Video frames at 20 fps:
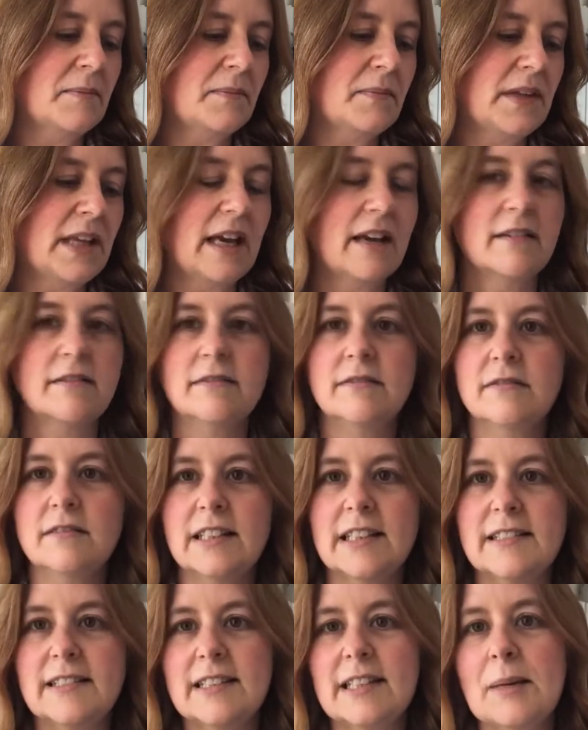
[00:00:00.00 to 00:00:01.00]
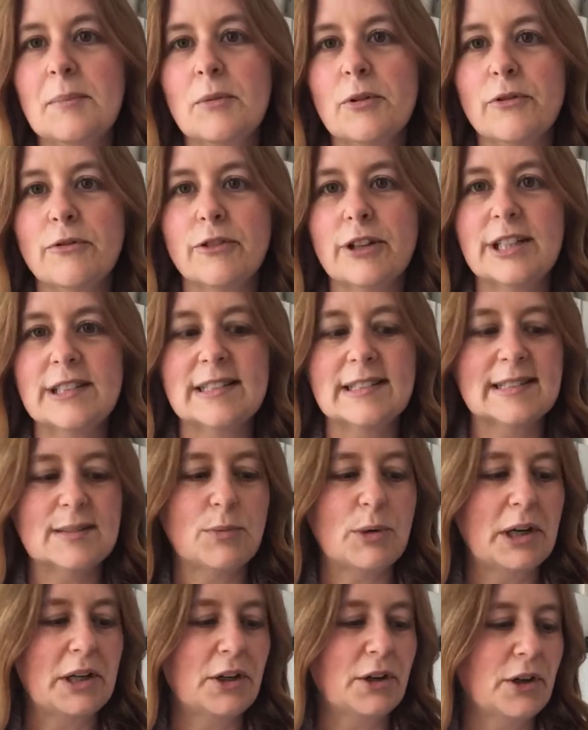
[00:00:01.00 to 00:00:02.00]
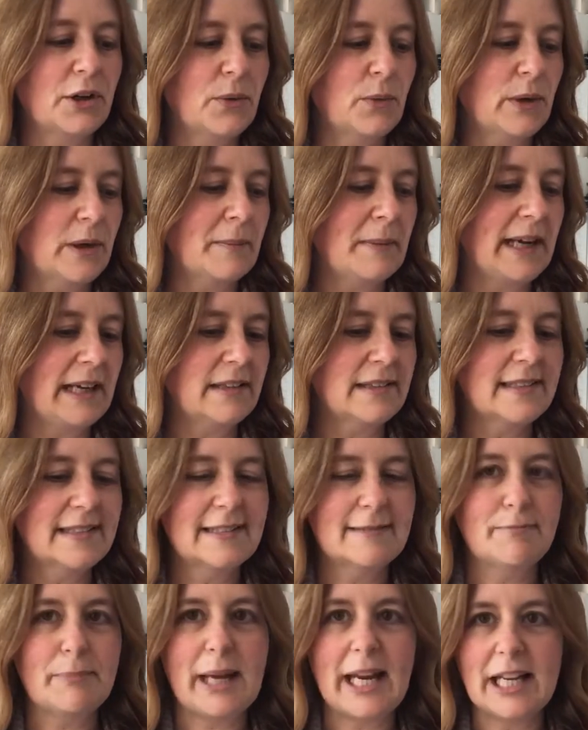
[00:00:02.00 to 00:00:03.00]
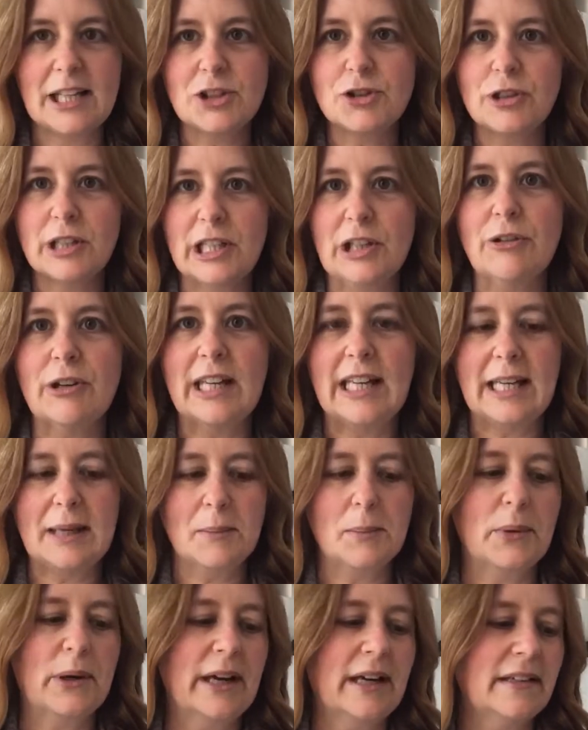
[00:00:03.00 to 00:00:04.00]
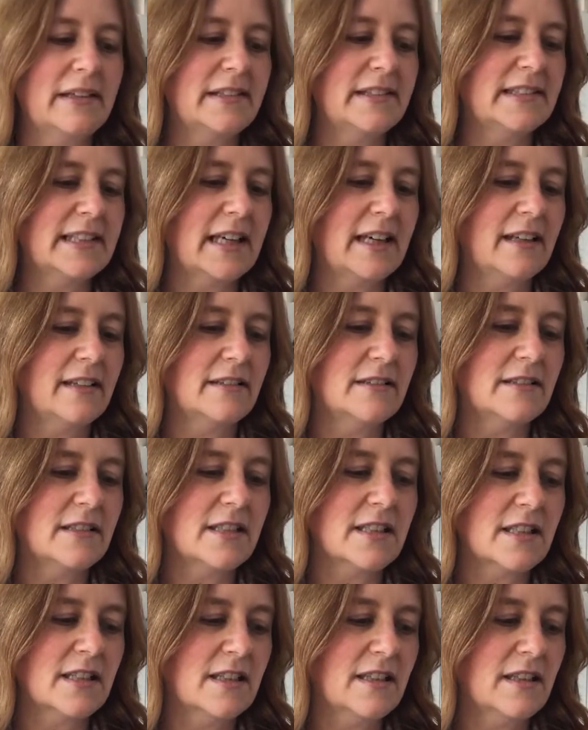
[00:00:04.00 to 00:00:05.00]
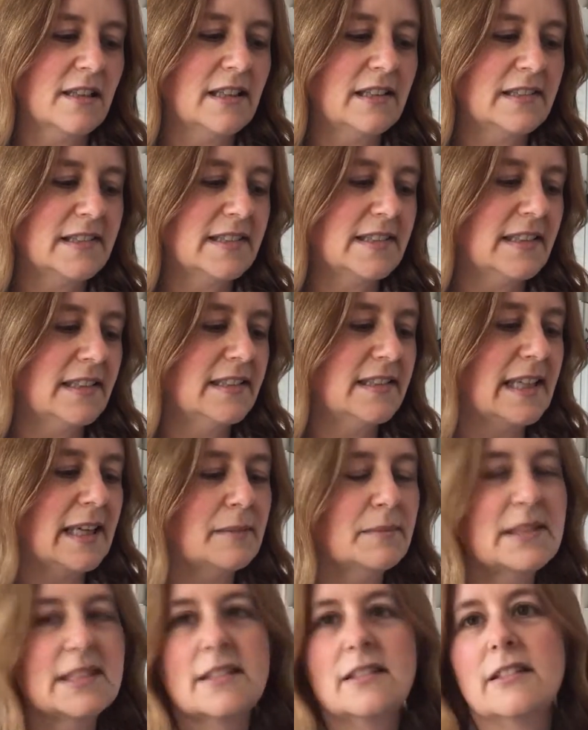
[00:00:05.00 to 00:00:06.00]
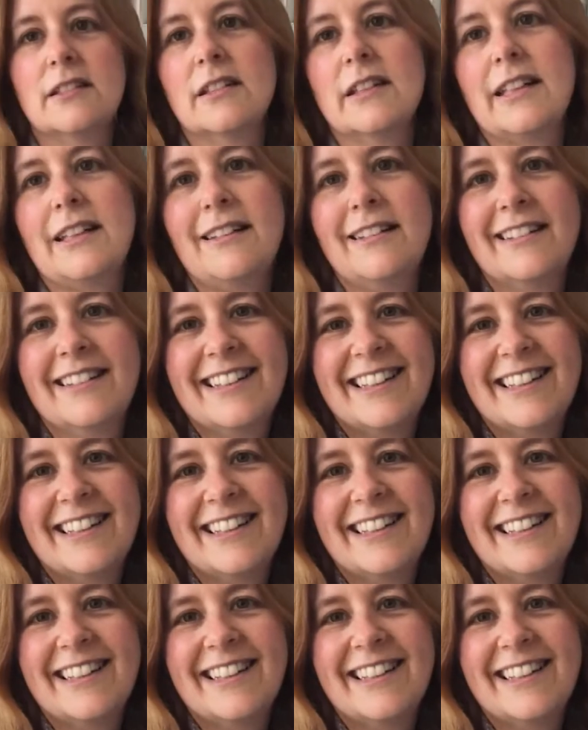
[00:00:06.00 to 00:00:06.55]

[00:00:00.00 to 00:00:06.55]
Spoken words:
Yeah, there's a number of reasons why you're going to want to make pantry ingredient brownies, and this is absolutely